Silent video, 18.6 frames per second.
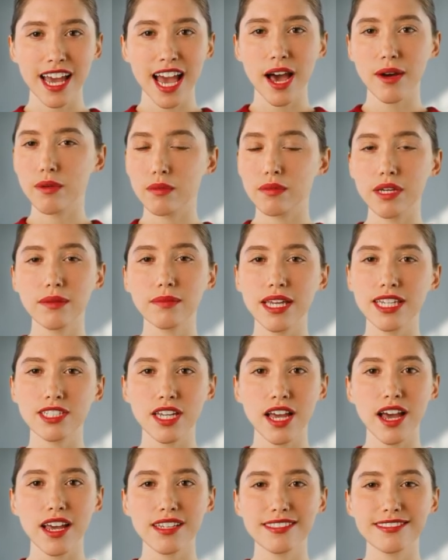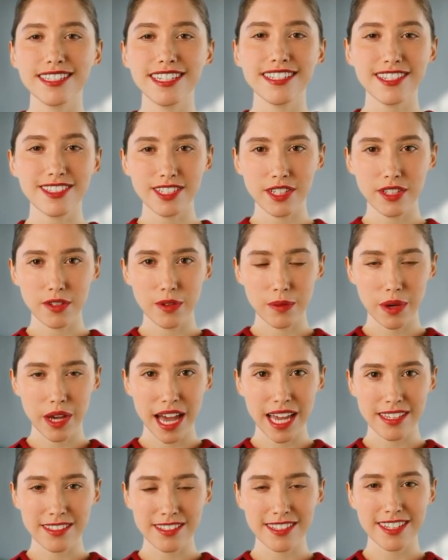I will bring my chocks in the secure
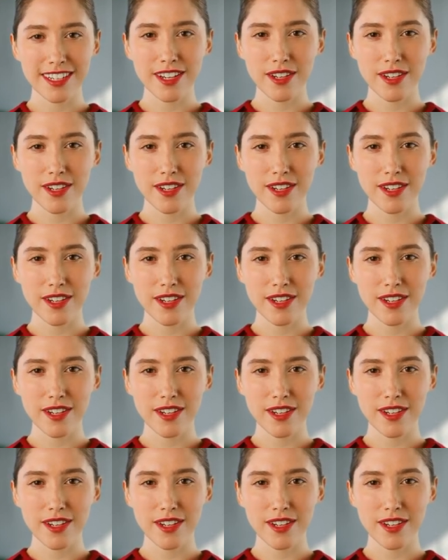place.